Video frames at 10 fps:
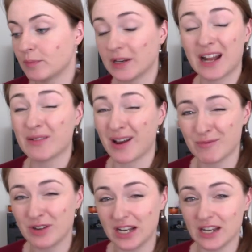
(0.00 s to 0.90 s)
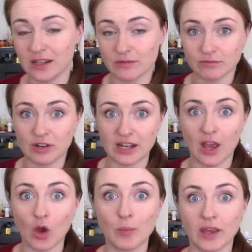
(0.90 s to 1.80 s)
But anyway, I'm really, really
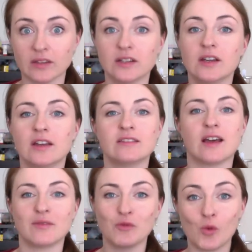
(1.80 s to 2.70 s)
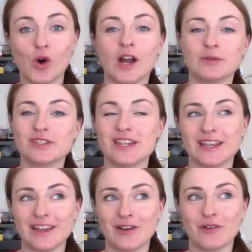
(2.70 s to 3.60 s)
hoping that what I was
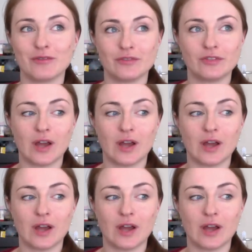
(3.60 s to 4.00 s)
thinking of